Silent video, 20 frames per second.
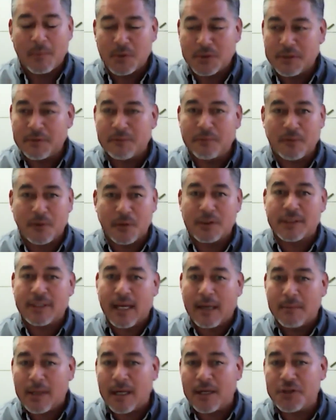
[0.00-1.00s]
that was the first
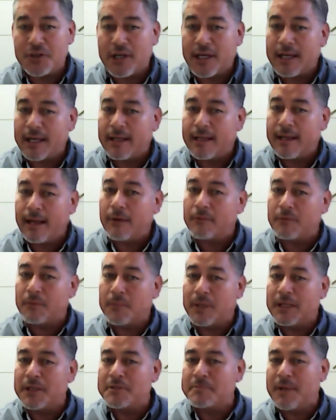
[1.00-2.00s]
time that I chickened out
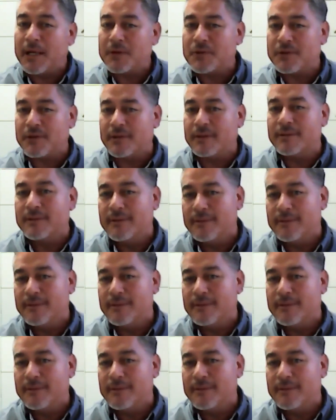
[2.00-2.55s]
from an inspection.